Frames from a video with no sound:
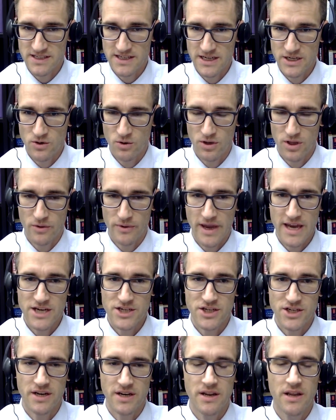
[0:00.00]
indoor
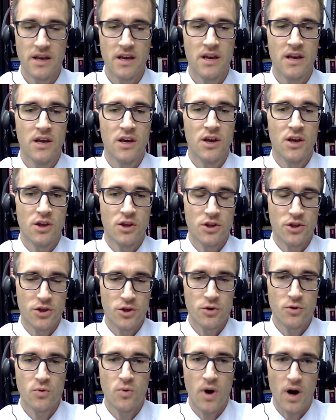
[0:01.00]
location,
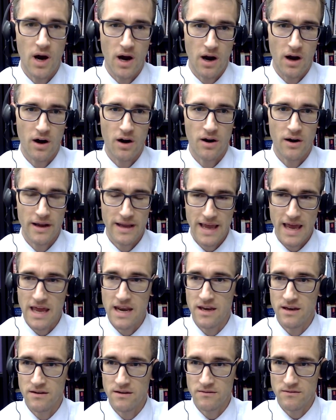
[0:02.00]
you are,
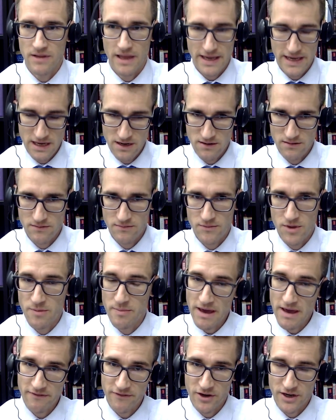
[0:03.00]
again, like in the
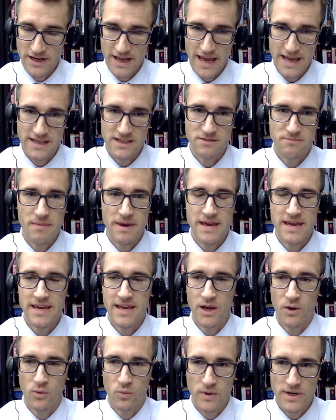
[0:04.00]
Bedford case, making
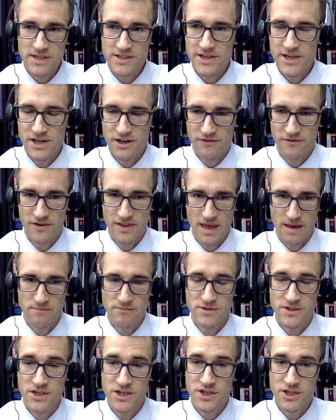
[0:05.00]
it riskier for them
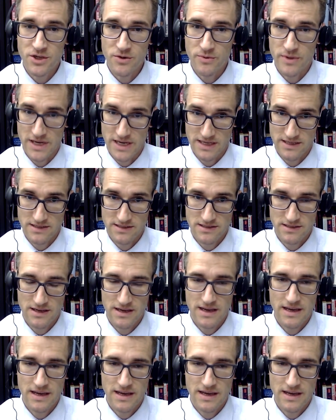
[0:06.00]
to do this.